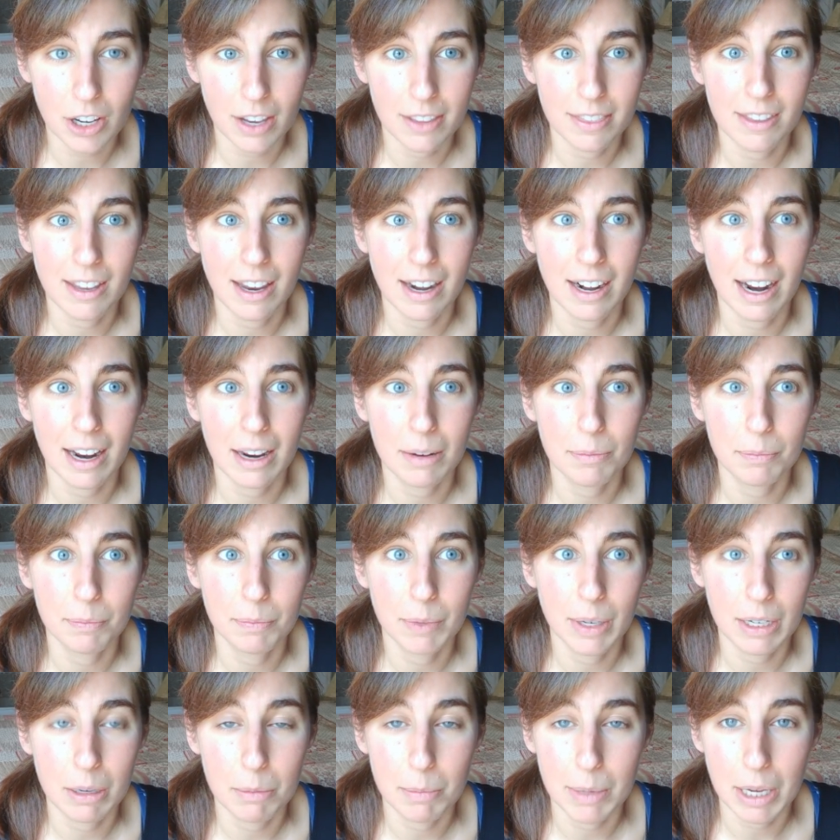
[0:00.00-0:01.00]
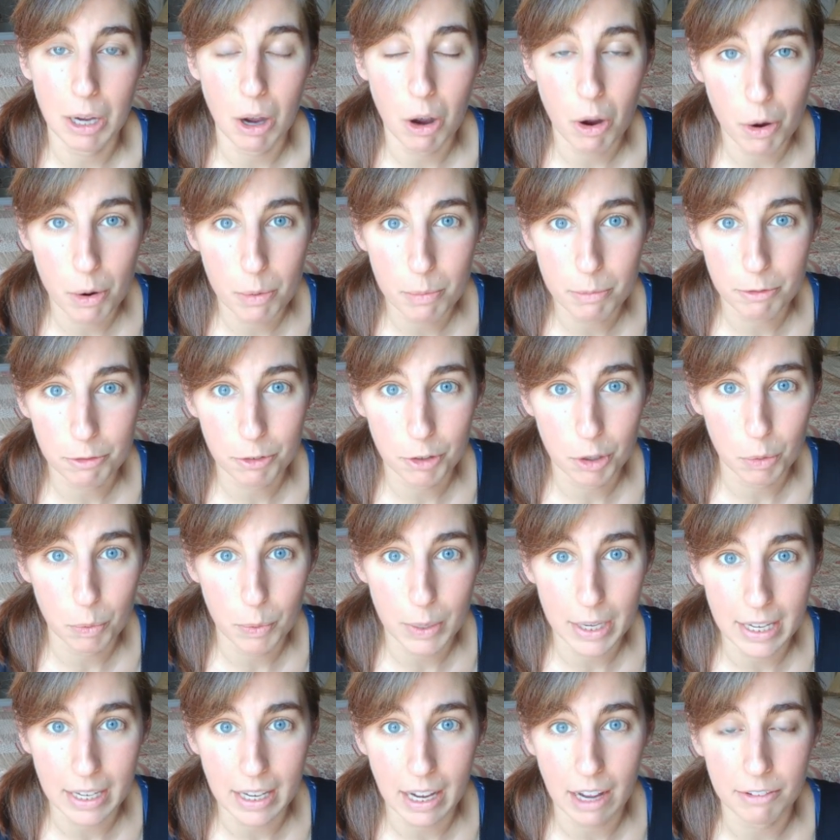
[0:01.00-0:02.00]
and then I'm going to be home for a
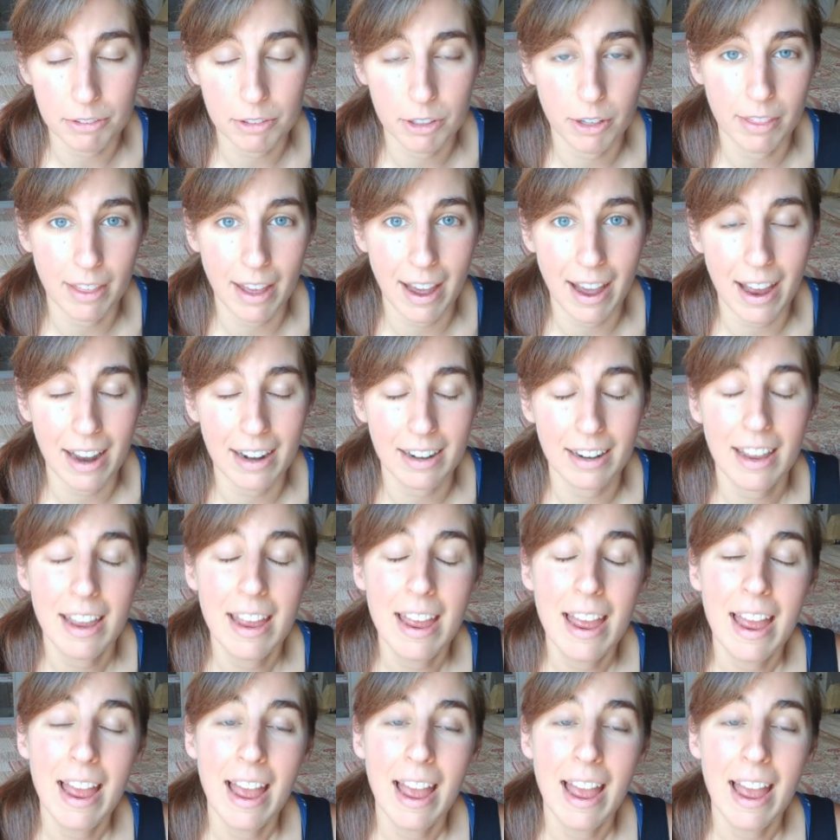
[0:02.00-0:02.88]
week after that.